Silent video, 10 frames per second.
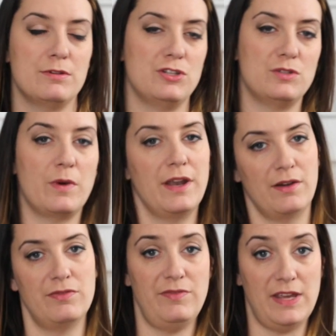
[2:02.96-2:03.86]
I was just wanting
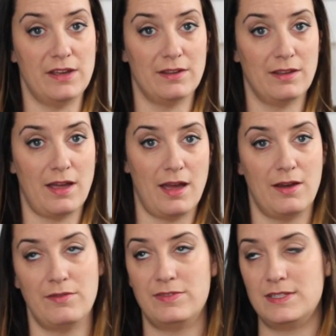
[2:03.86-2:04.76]
a feel
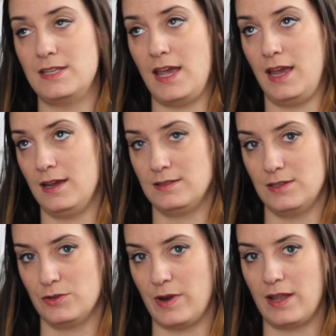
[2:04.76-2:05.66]
of, say,
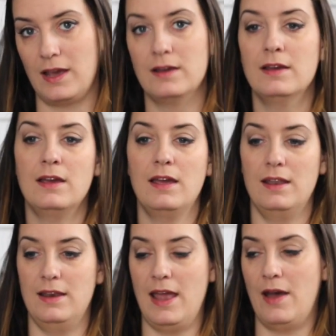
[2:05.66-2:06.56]
Cinderella.
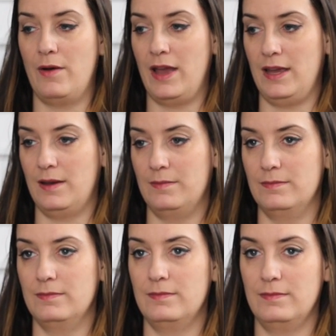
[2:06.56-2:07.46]
Now I
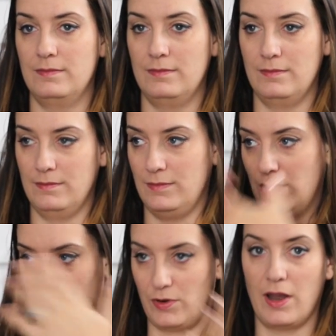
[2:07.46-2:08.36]
am,
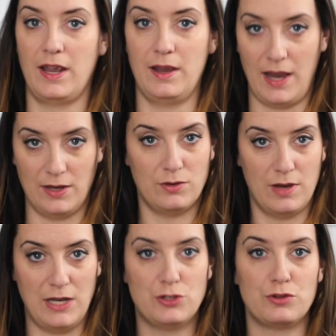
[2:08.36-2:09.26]
got
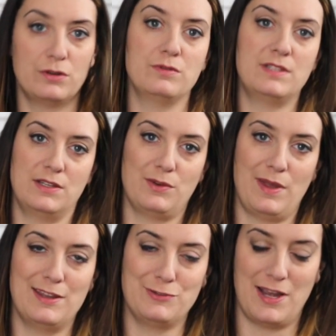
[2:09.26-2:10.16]
a true
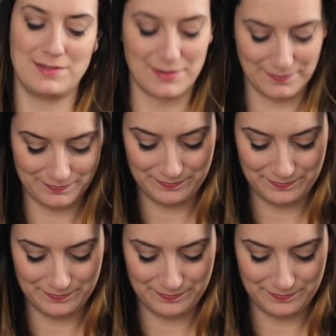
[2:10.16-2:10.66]
Cinderella dress.